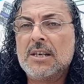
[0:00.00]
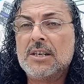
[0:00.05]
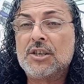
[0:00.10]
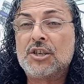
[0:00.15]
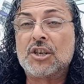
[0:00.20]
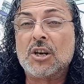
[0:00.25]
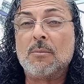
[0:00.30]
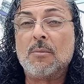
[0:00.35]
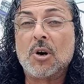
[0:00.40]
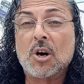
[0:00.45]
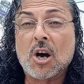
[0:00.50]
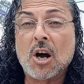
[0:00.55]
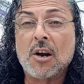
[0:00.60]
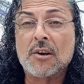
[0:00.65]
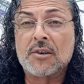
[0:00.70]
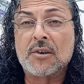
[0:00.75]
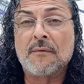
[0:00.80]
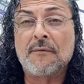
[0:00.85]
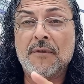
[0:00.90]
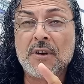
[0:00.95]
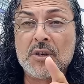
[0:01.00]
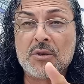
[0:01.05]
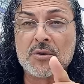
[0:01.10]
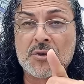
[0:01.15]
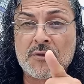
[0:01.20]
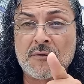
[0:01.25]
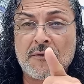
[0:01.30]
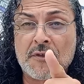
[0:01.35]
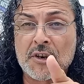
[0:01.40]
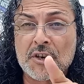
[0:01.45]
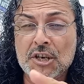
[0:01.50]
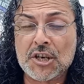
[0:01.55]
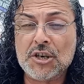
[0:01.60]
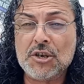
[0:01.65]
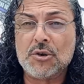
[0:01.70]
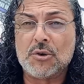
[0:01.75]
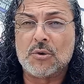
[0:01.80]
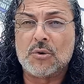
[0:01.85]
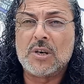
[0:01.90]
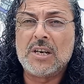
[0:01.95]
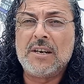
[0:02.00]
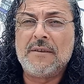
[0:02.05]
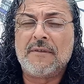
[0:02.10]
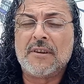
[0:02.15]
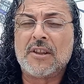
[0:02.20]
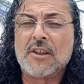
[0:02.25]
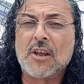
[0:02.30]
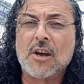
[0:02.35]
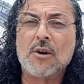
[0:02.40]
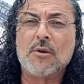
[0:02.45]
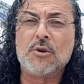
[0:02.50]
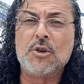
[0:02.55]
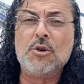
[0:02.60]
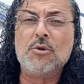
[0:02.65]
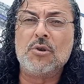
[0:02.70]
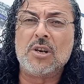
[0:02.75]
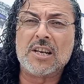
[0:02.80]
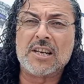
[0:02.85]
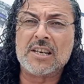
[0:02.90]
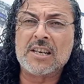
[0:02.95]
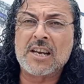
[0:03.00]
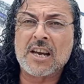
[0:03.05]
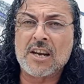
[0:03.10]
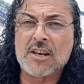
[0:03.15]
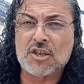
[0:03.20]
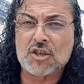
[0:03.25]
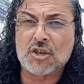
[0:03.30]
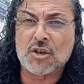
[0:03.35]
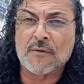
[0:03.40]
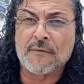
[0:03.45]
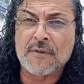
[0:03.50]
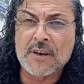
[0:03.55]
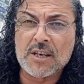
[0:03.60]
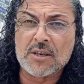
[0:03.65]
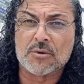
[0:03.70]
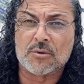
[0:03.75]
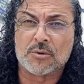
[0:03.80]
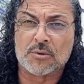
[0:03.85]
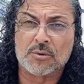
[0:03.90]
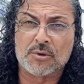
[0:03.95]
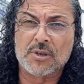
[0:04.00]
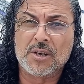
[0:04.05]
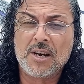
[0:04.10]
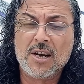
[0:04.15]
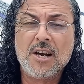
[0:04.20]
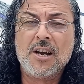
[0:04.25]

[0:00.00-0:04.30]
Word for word: someone caught the feels for you, even though you didn't catch the feels.